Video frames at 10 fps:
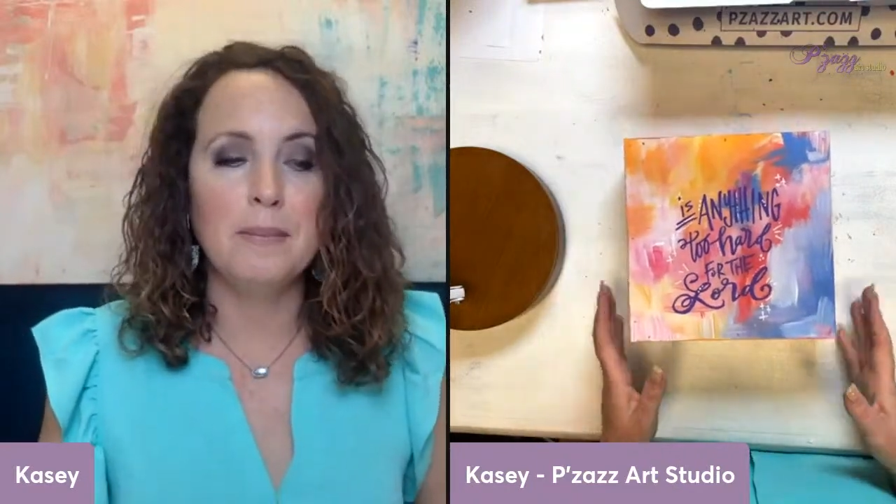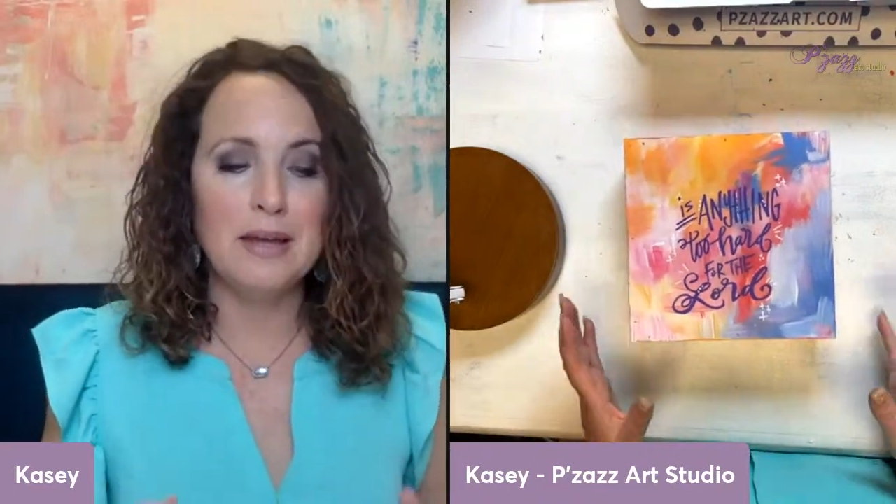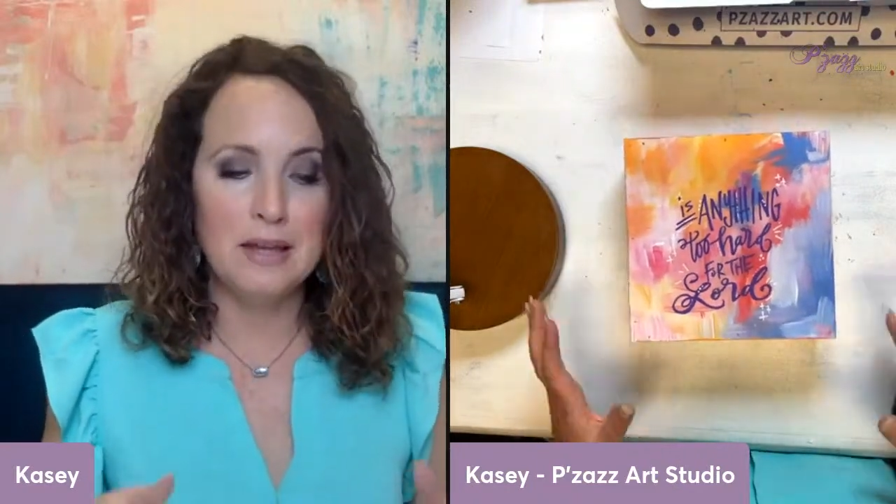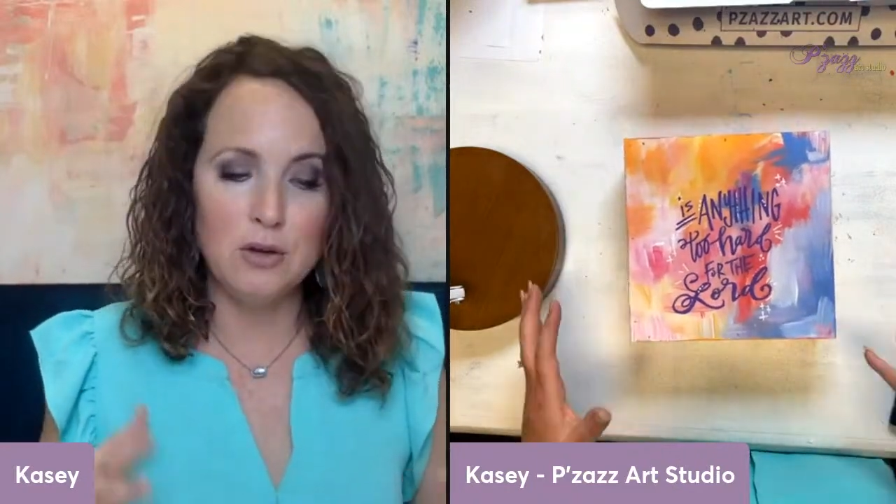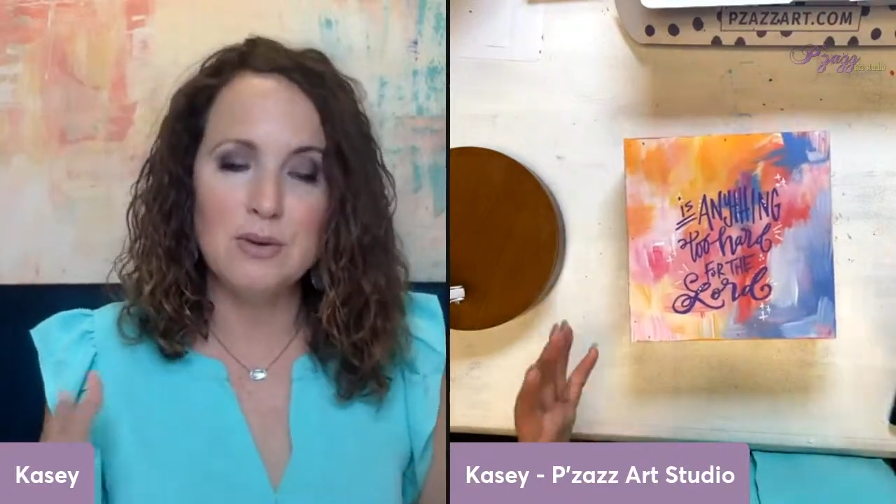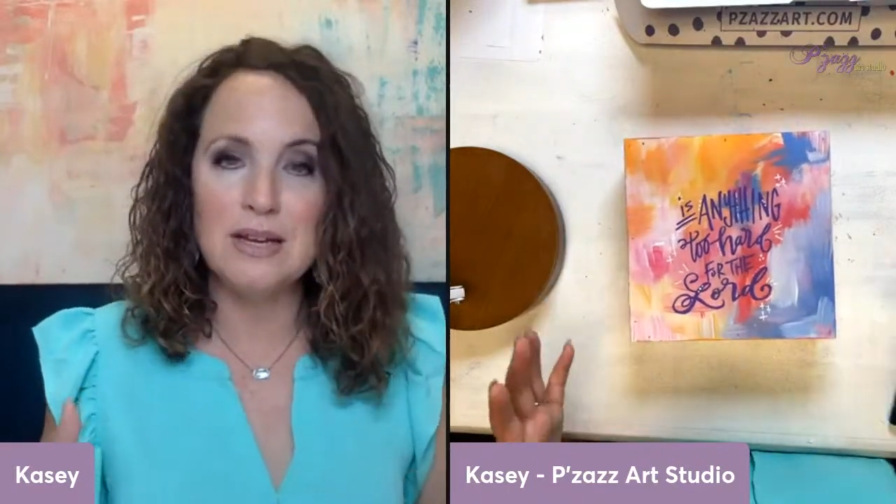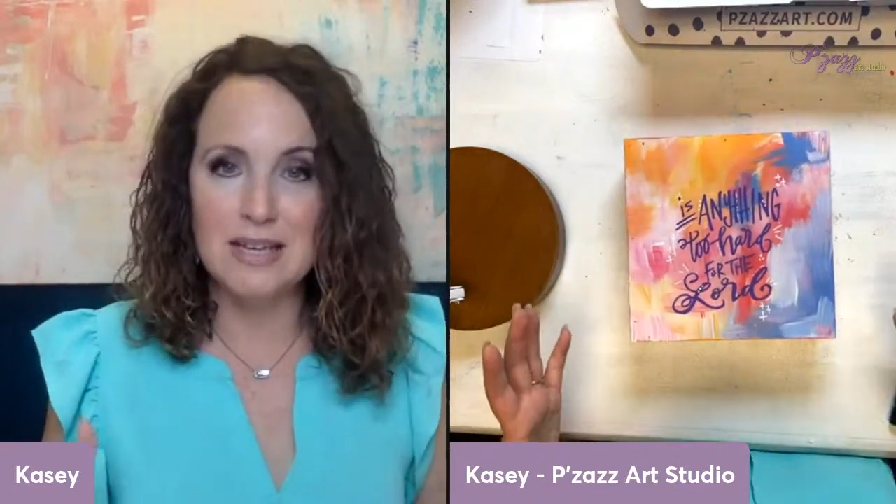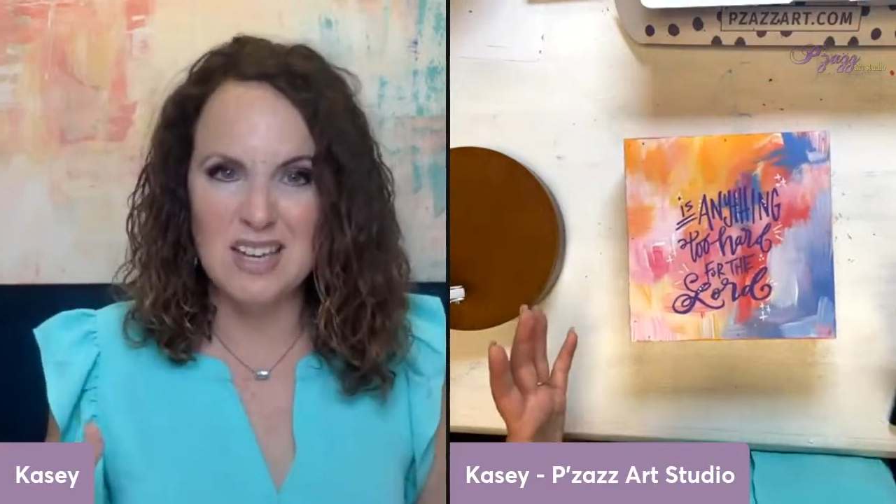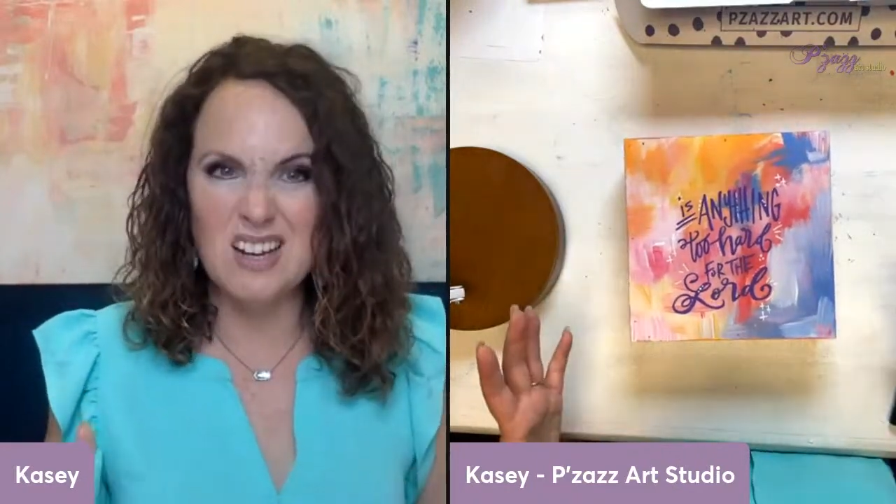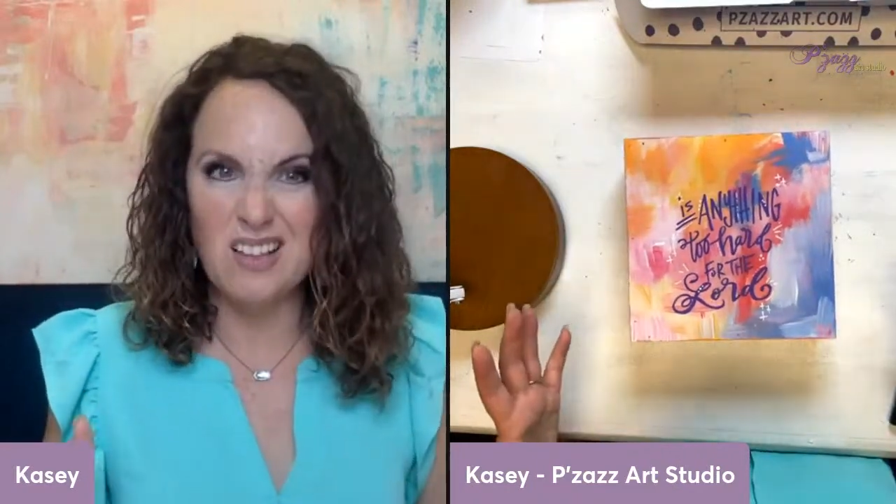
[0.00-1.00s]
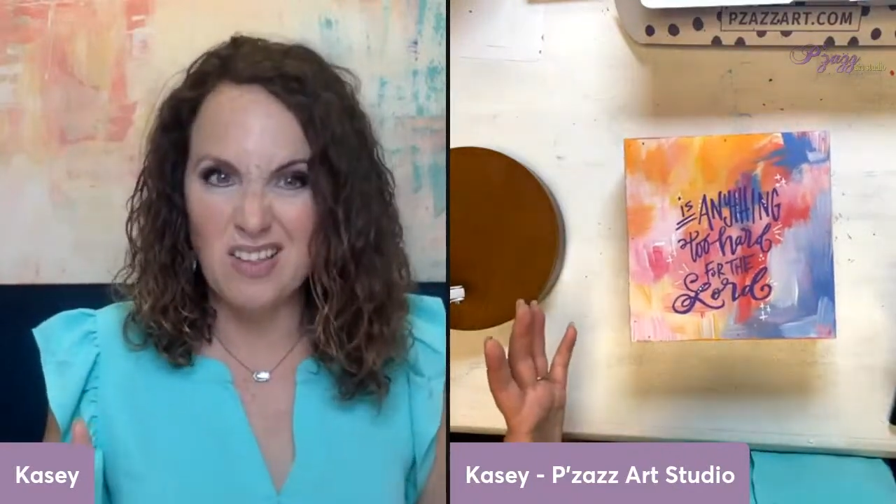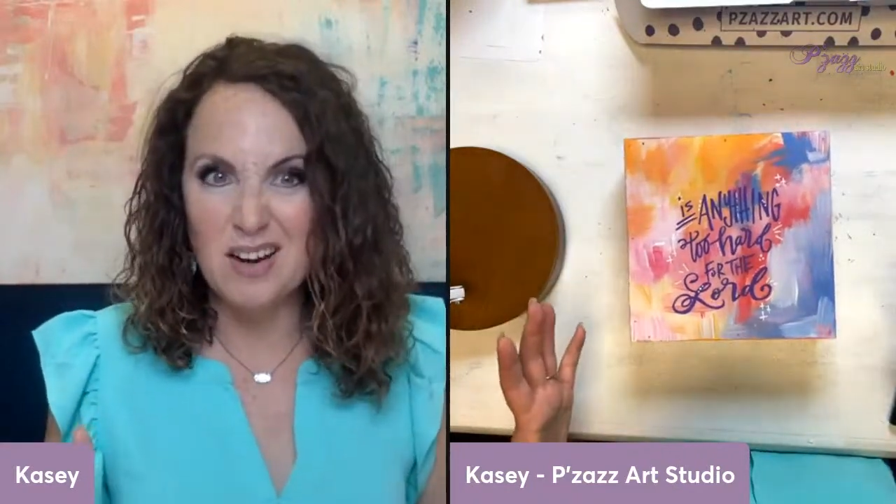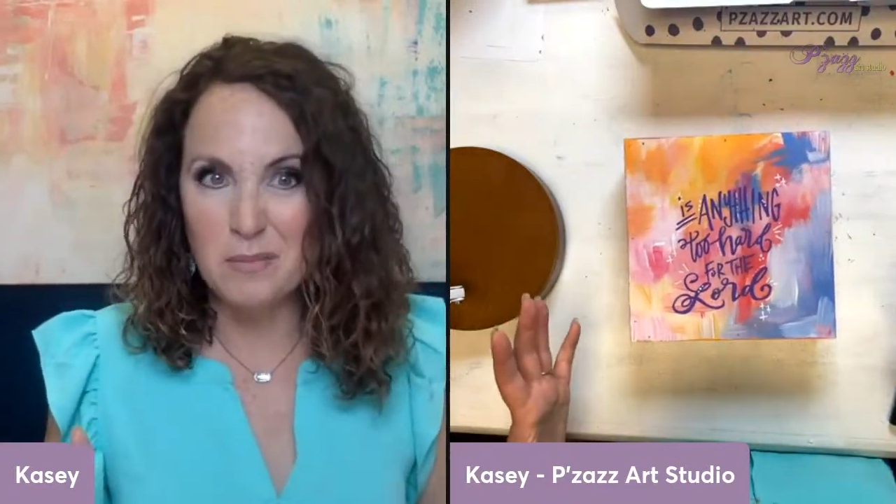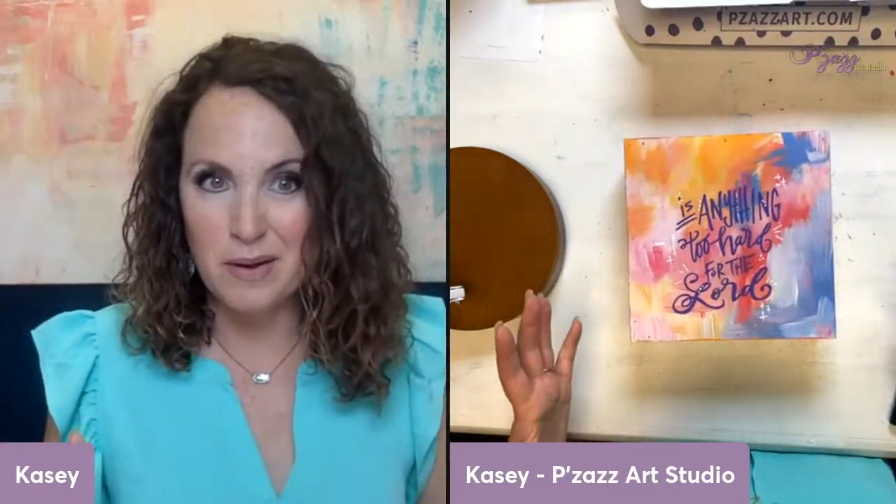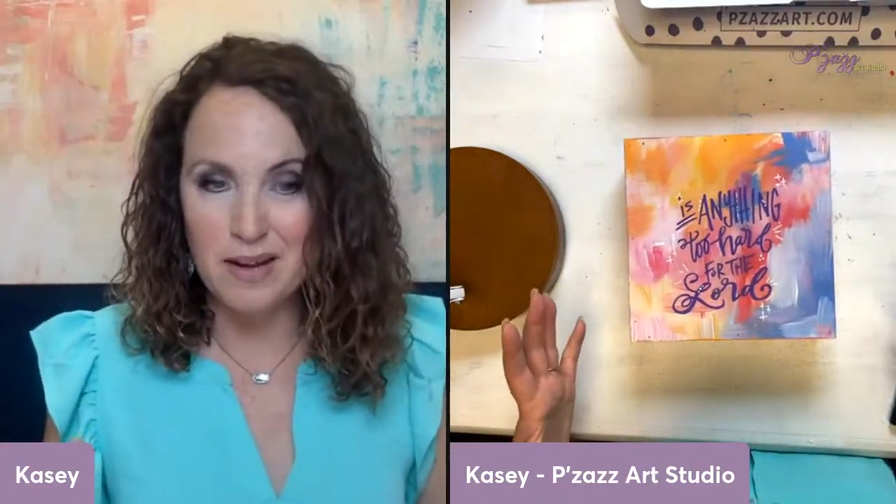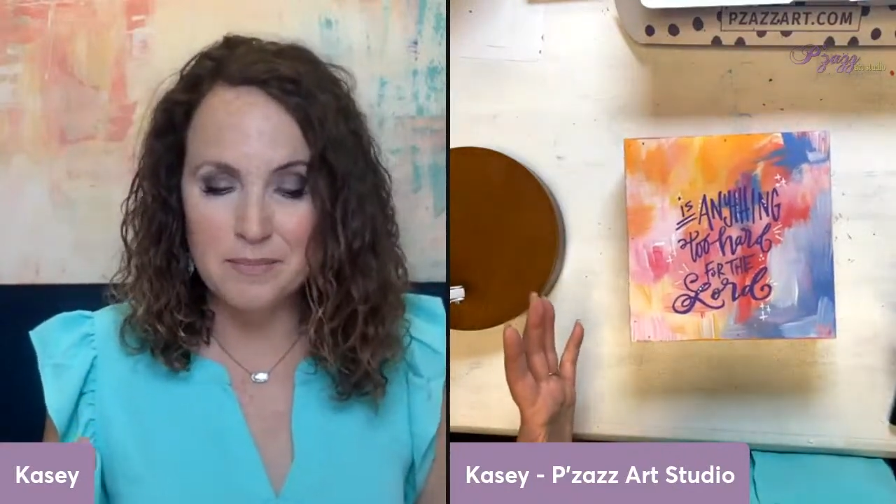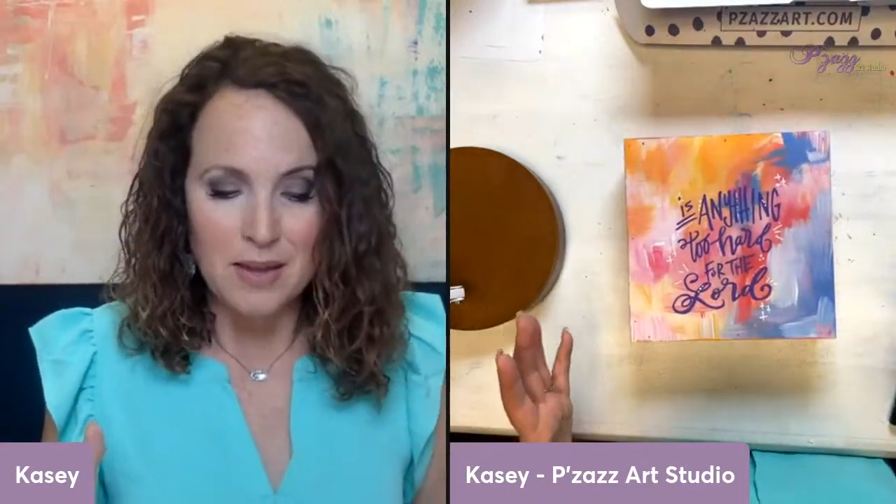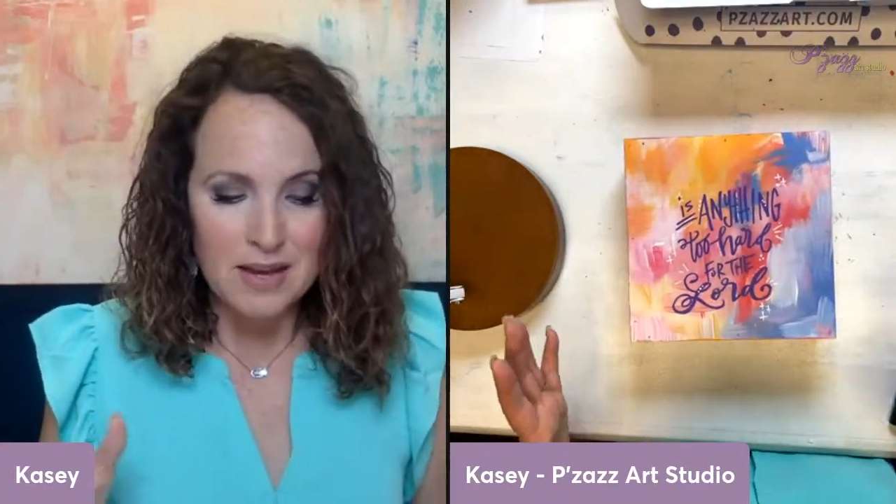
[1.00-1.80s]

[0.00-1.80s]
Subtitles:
you can get a lot of mud.